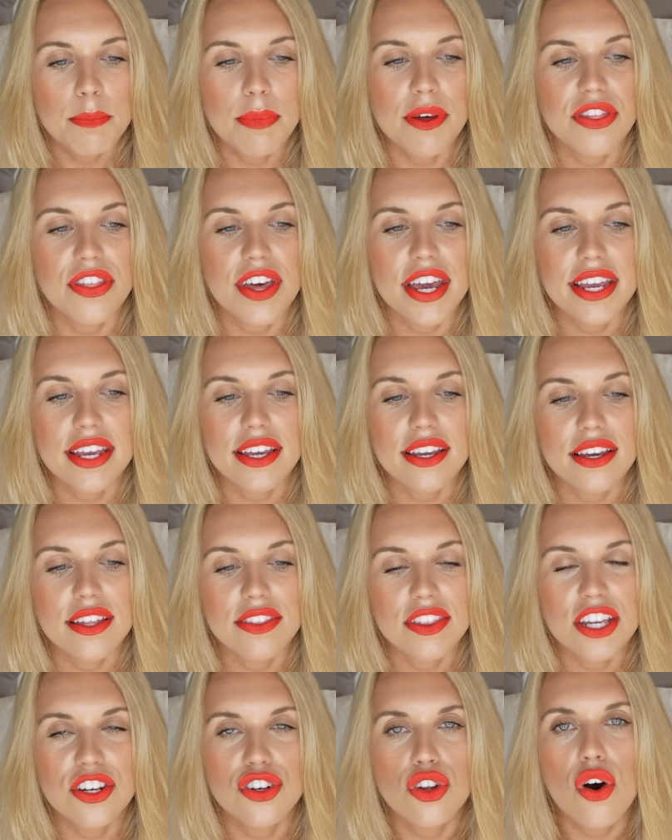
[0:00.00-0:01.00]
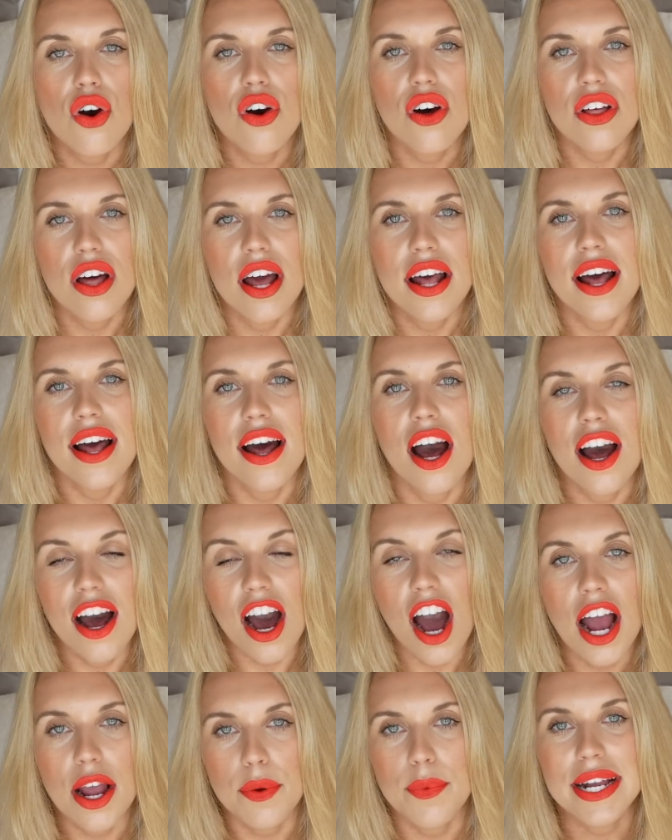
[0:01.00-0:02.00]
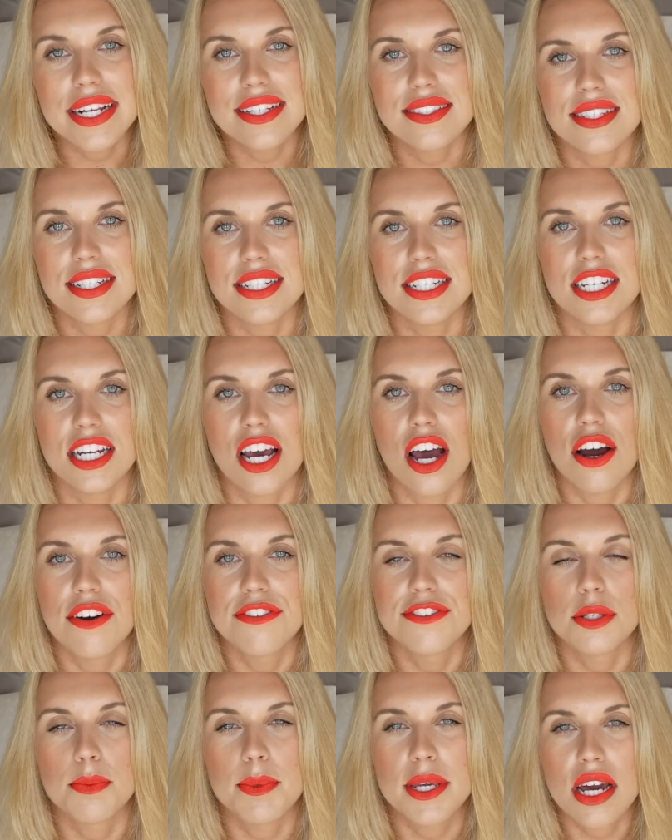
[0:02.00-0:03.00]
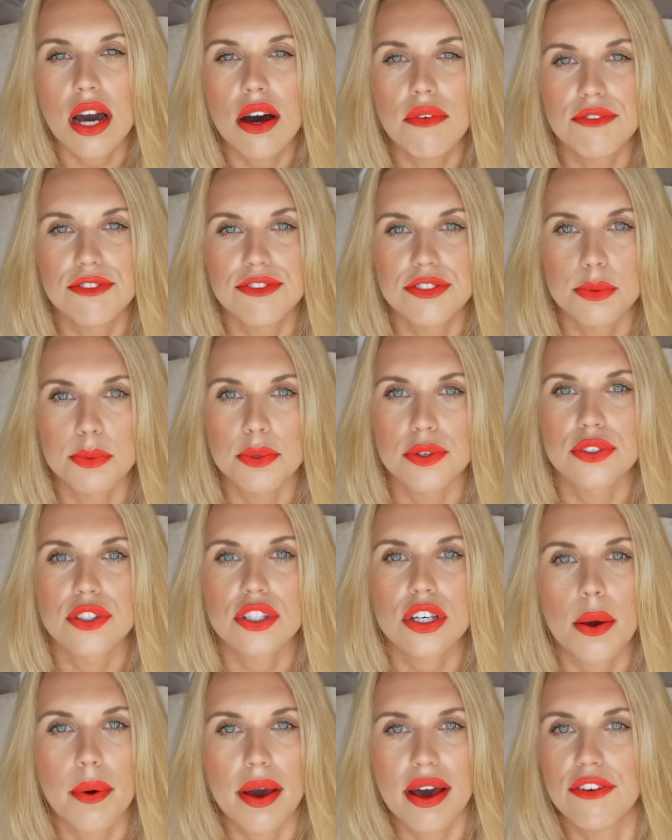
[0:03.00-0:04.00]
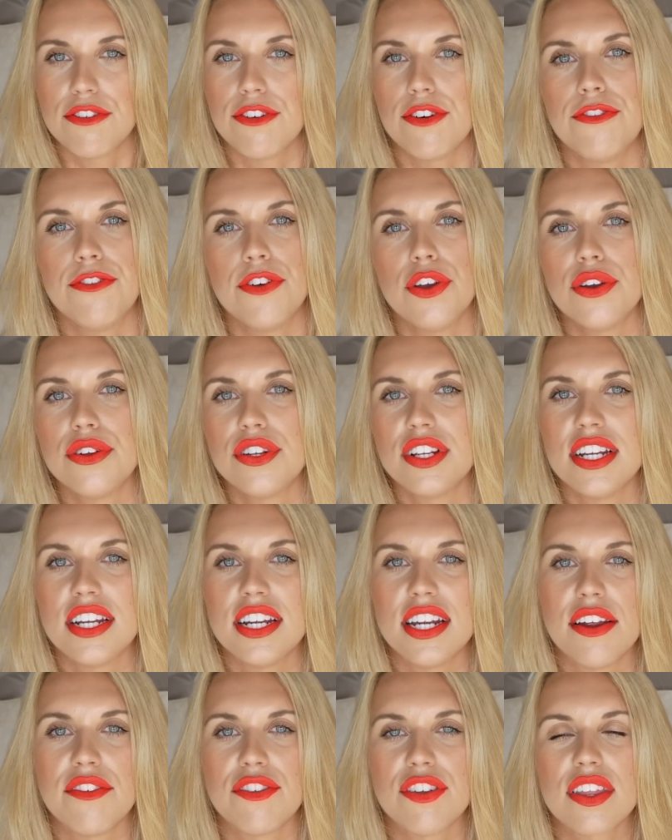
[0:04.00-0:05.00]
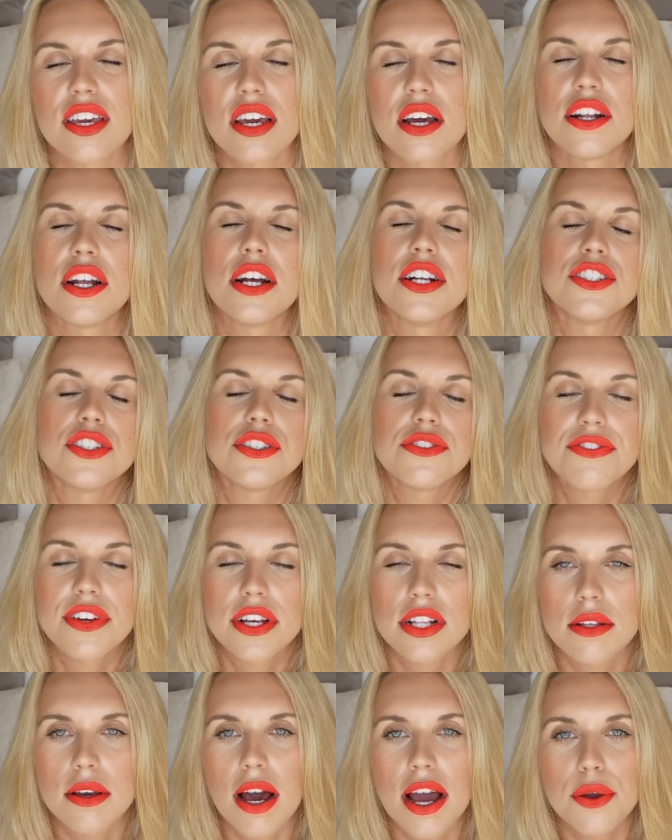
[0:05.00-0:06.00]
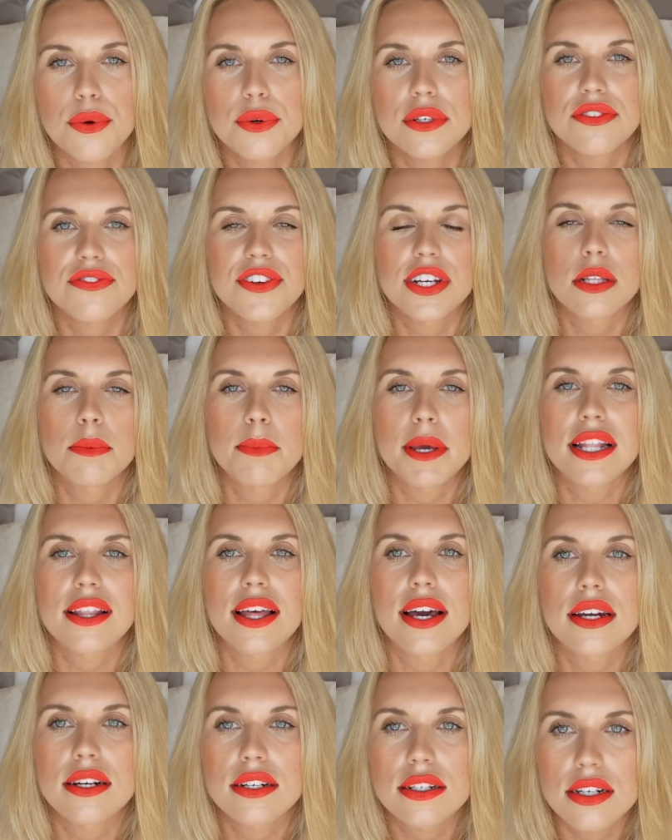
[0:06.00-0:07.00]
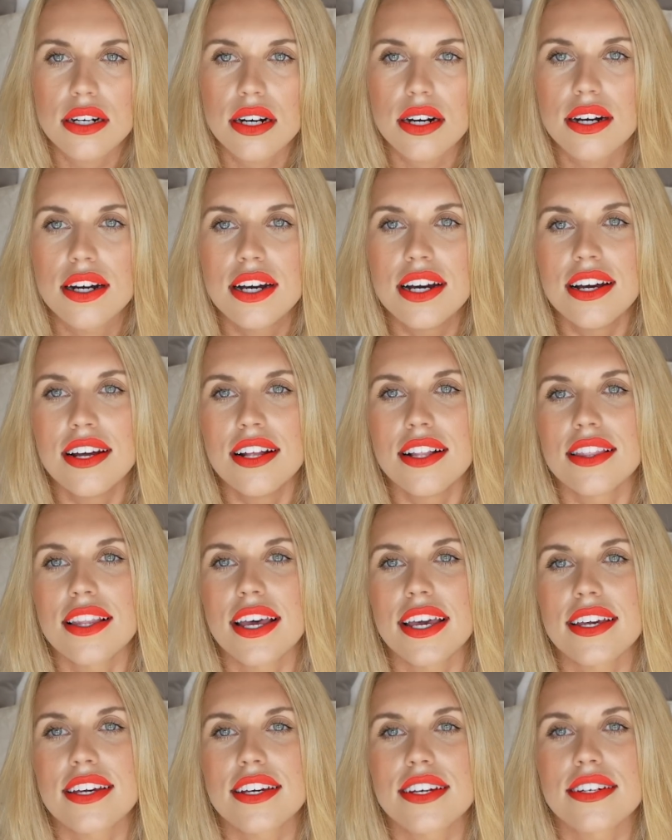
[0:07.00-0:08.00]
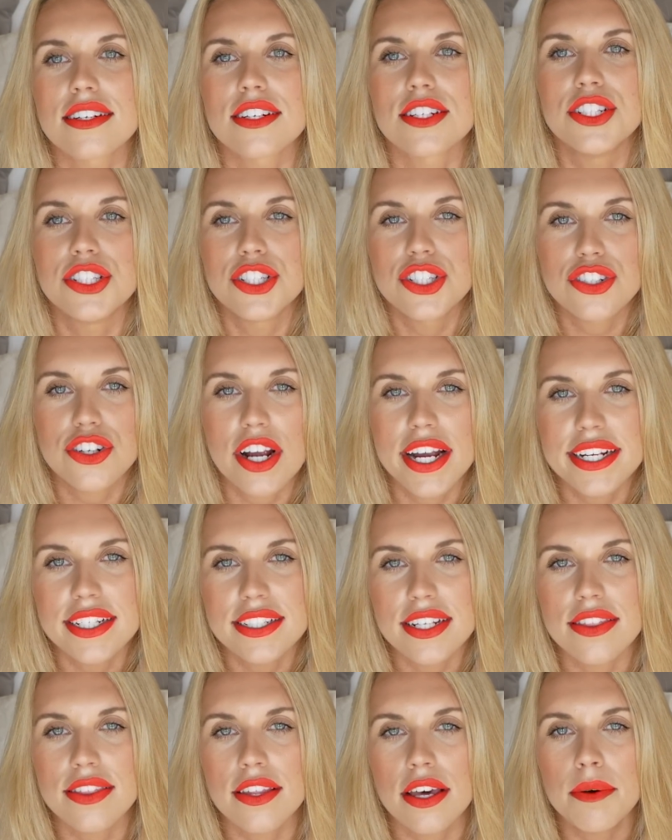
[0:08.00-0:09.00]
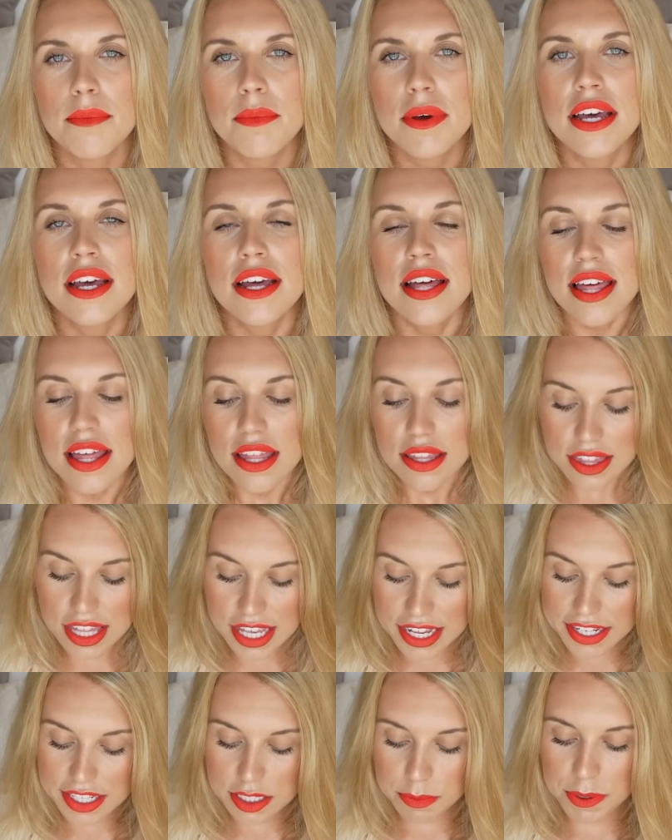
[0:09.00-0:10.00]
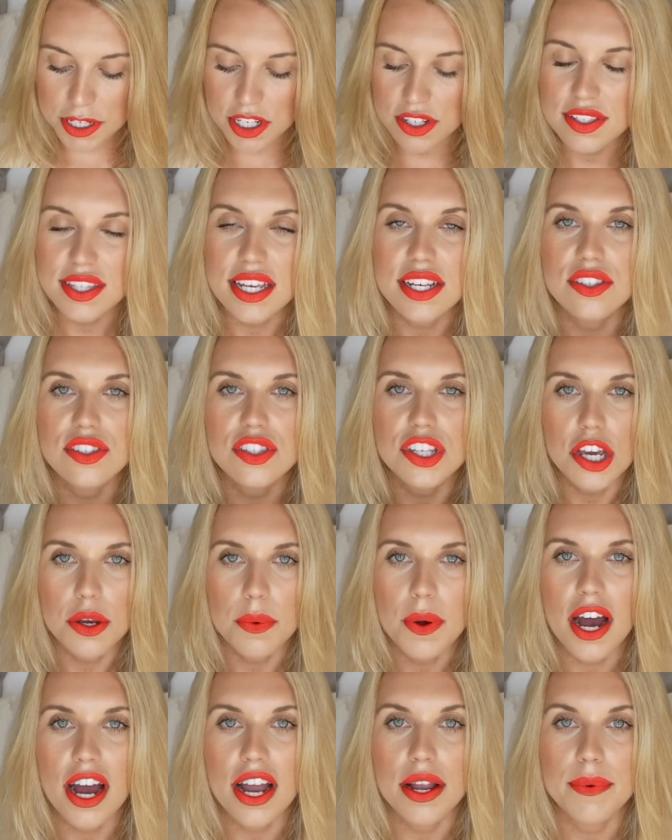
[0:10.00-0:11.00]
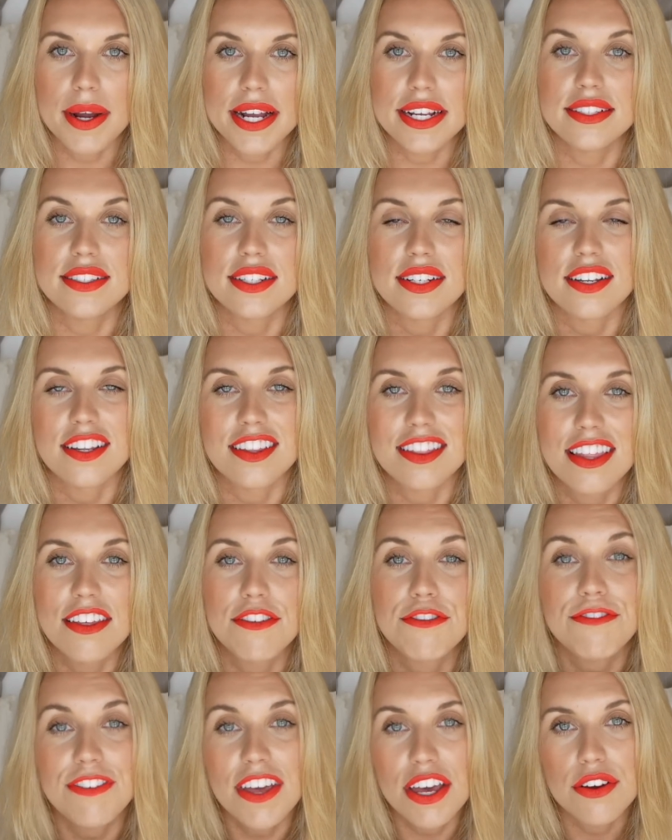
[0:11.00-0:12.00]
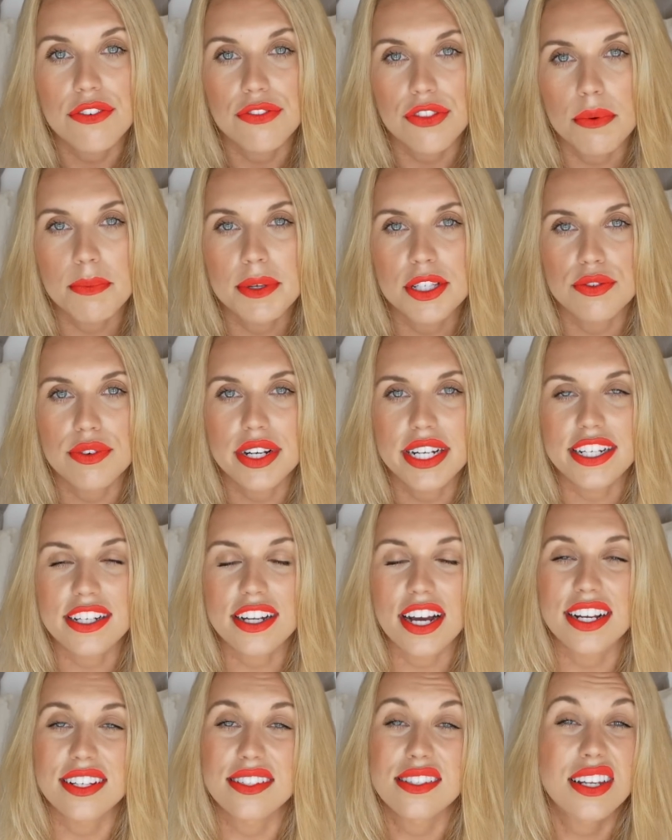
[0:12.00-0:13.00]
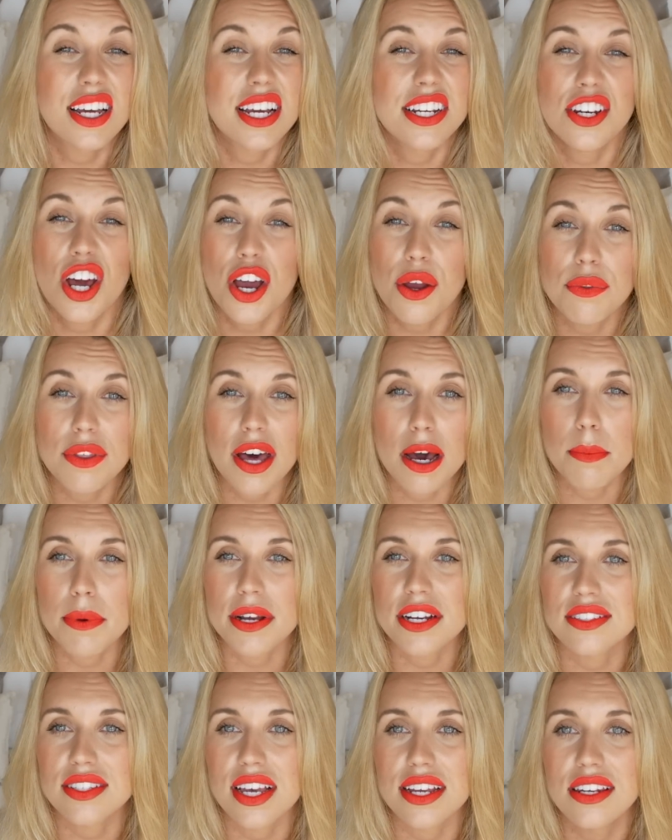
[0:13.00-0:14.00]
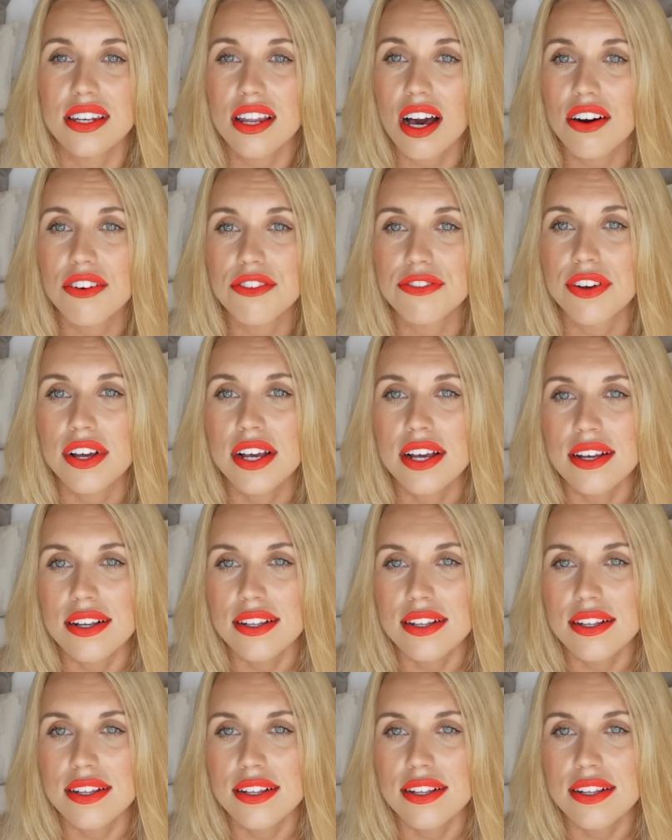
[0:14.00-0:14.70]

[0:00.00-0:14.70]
but they, they're not high-waisted enough to be comfortable to go out for food and, and everything. I, I just feel, I always feel a bit like, ugh, like constrained in them. These, because they're so high-waisted and the fit of them is really nice, and I know that because I love